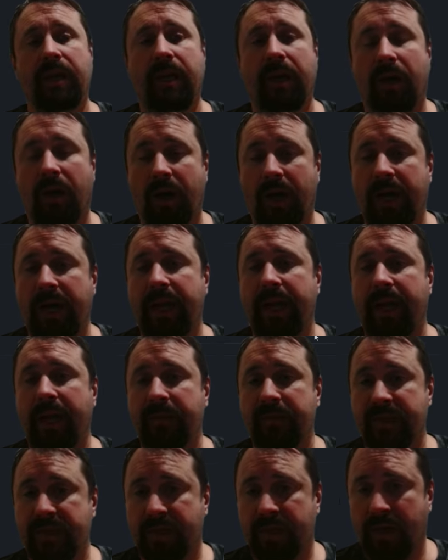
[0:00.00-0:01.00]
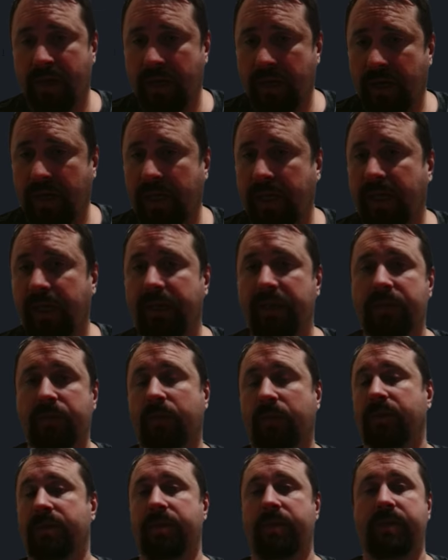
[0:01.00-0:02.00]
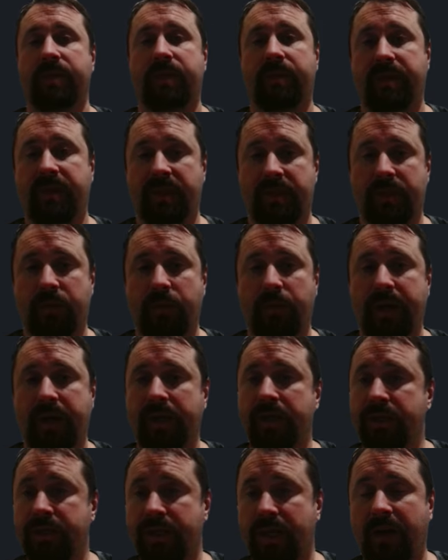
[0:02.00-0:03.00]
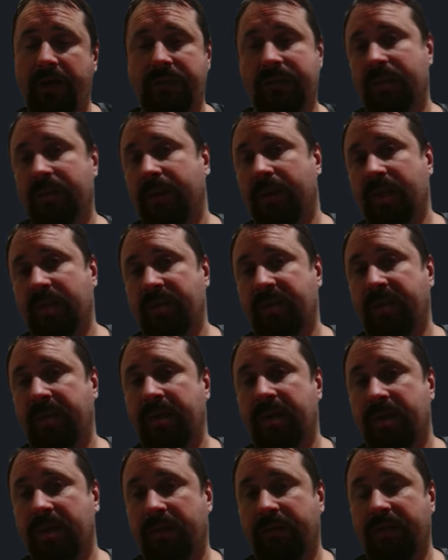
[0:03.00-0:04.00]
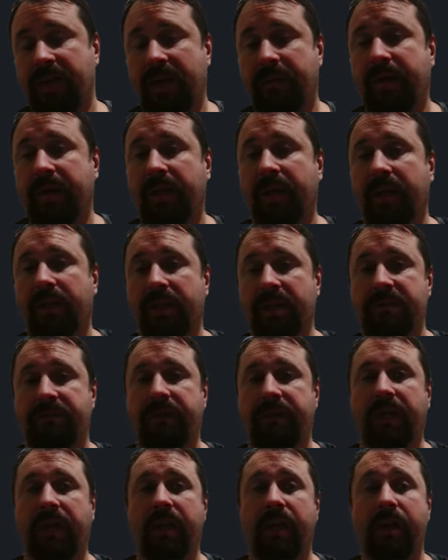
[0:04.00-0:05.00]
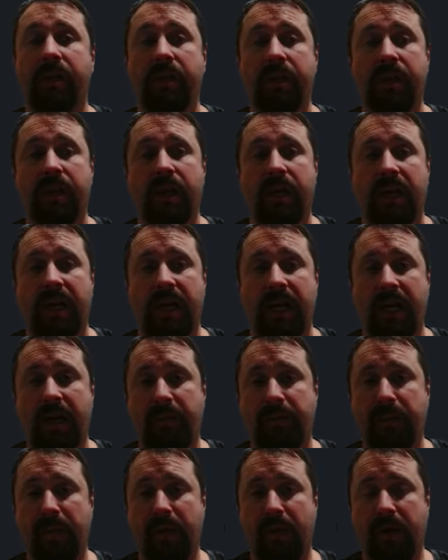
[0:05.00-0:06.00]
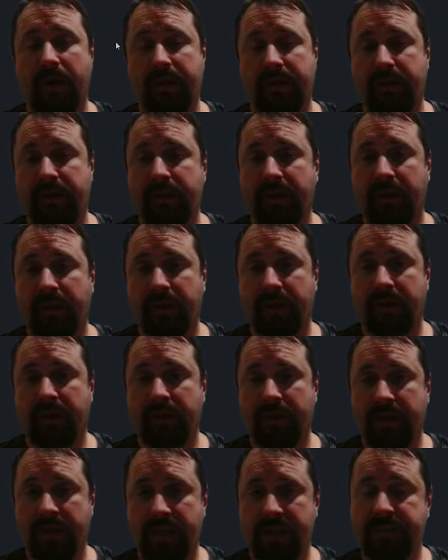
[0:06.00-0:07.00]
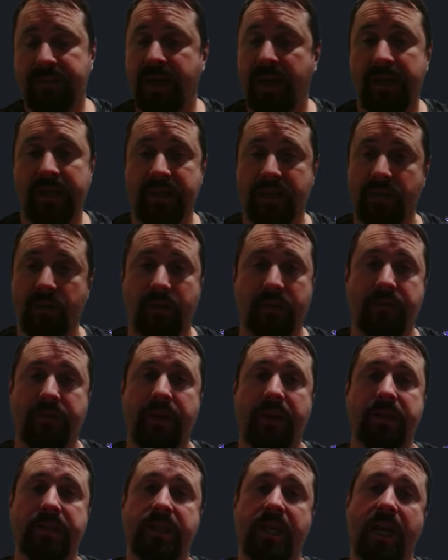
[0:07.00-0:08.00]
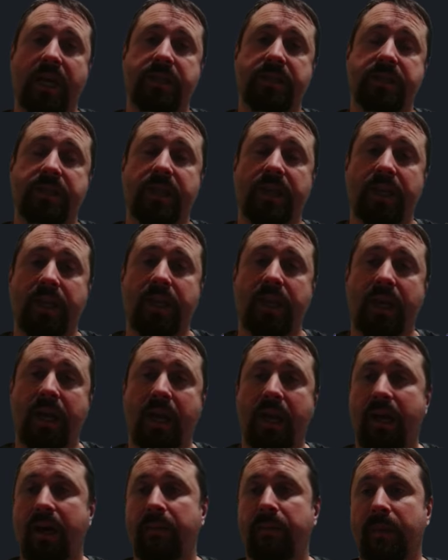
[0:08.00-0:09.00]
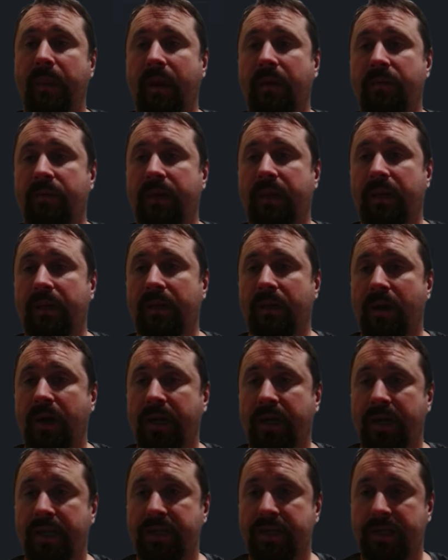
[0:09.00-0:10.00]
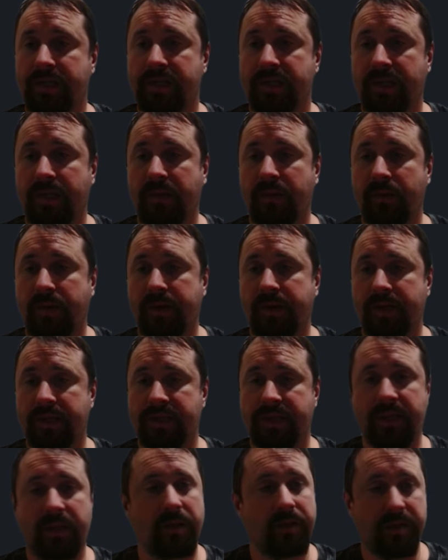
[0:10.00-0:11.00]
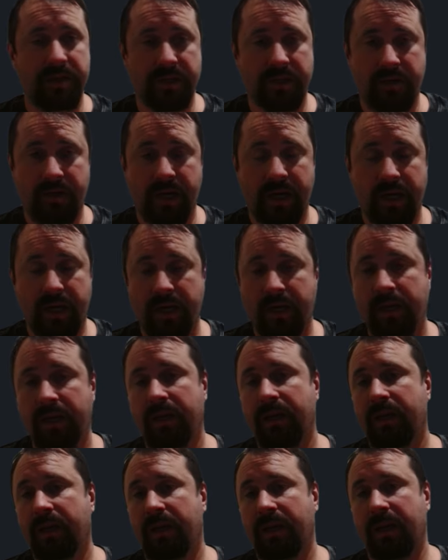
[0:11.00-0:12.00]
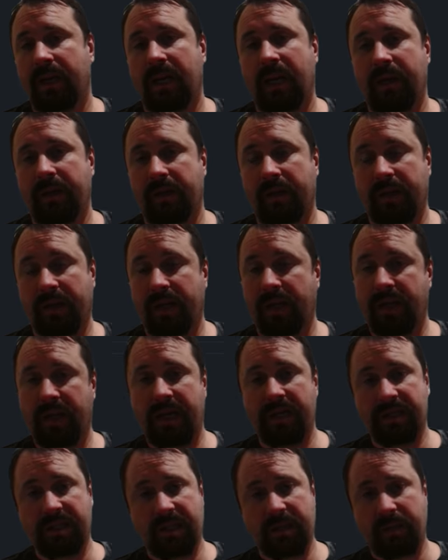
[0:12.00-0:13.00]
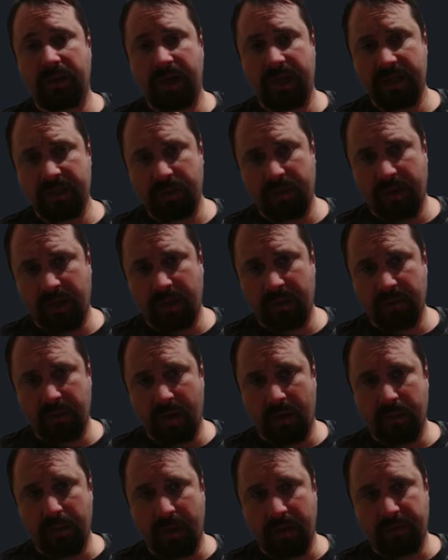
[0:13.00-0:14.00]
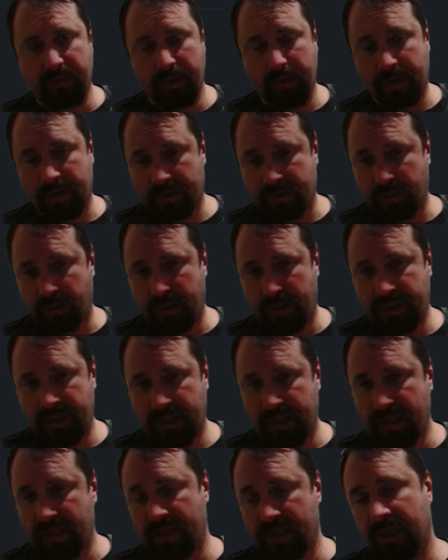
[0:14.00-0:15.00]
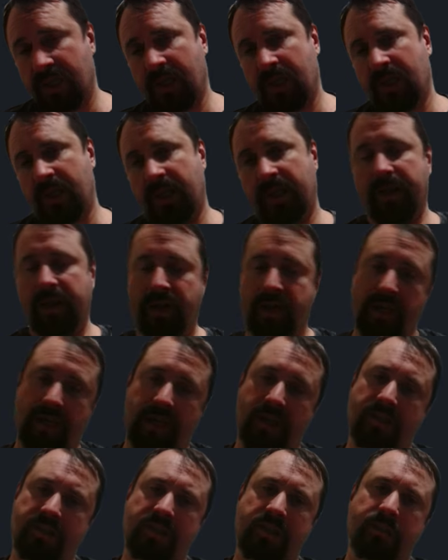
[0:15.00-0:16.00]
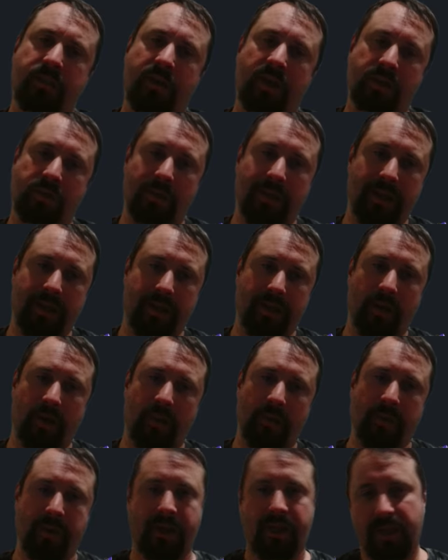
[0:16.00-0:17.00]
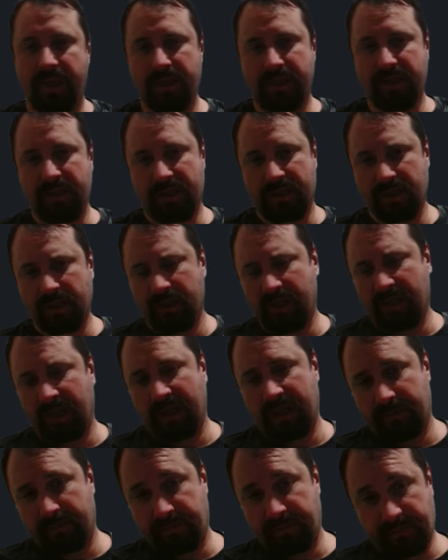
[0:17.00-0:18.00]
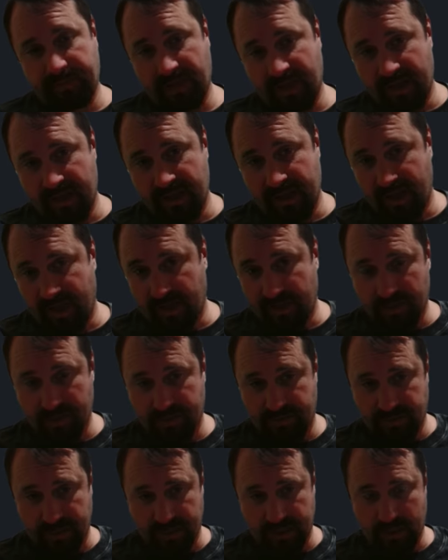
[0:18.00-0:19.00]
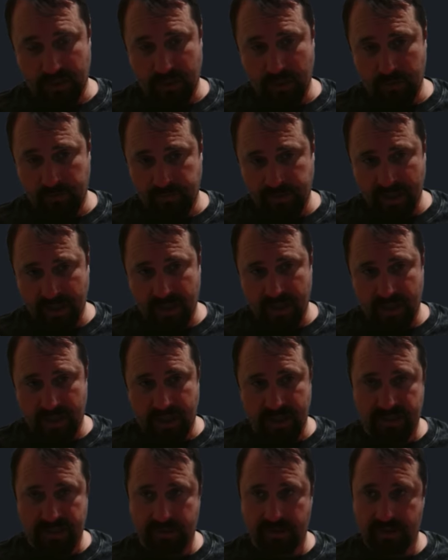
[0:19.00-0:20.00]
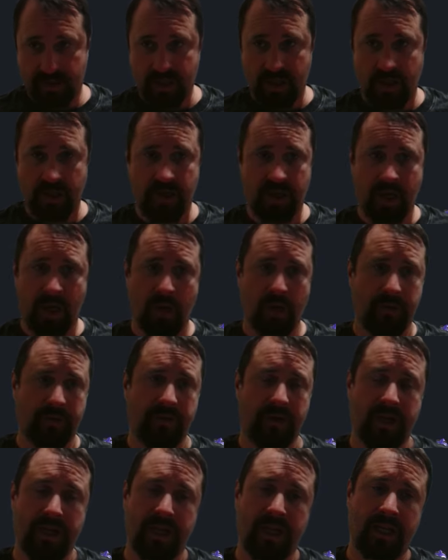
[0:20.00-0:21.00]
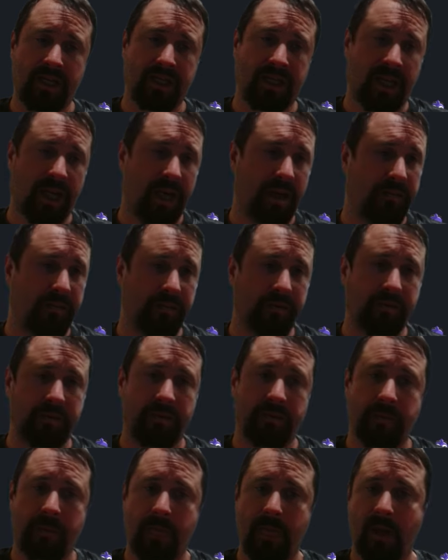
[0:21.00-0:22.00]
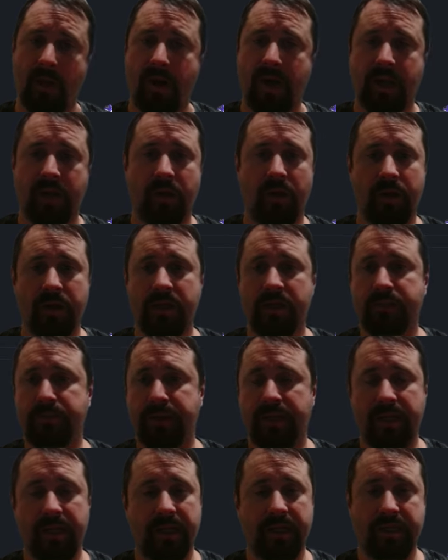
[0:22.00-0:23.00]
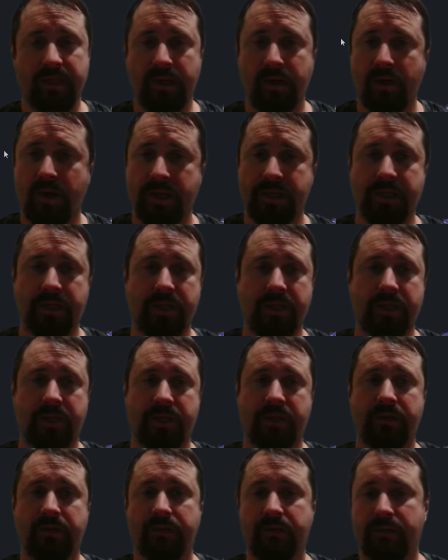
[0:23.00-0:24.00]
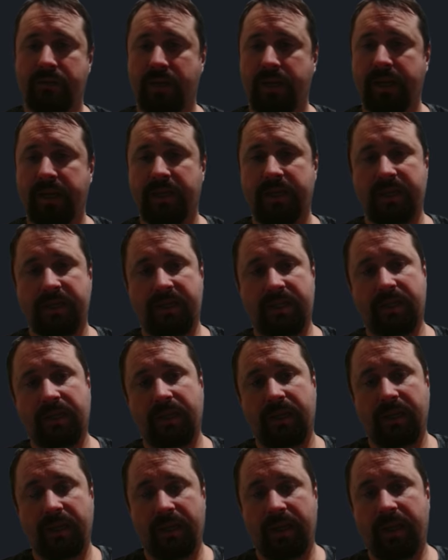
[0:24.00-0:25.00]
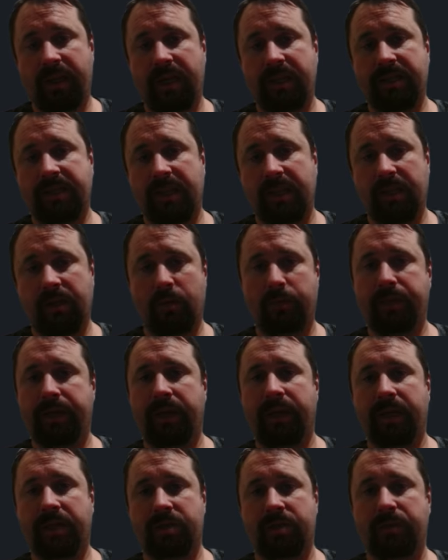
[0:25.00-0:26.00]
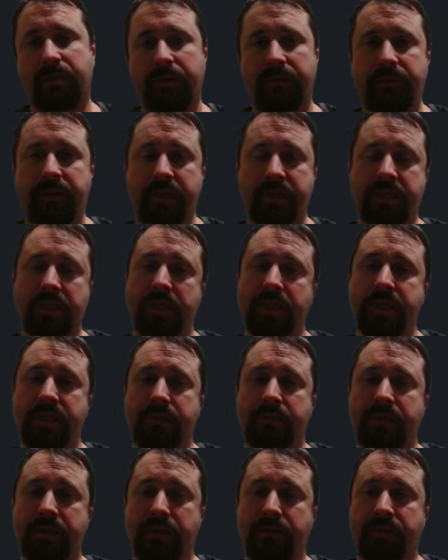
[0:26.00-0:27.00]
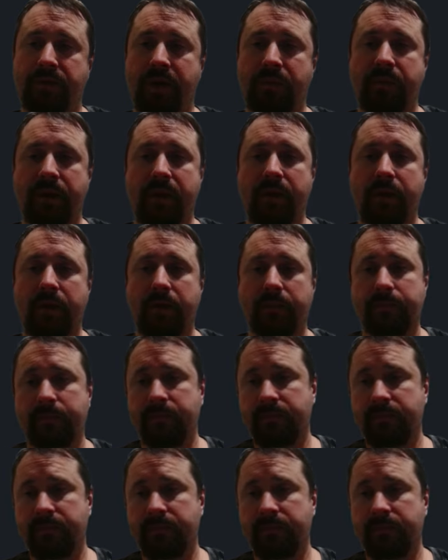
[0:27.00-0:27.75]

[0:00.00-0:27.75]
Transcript: I am certainly leaning towards using pixel banners after the experience I've had making this video. I think that these banners look fantastic. I really like, as I said, the way they sit on the screen, that I can customize where my focus point is, and then I can customize where the note begins. And yeah, it looks really cool. I don't know if I need to have icons, but it's a nice addition, right? It adds that little bit of extra professionalism to the front of my note.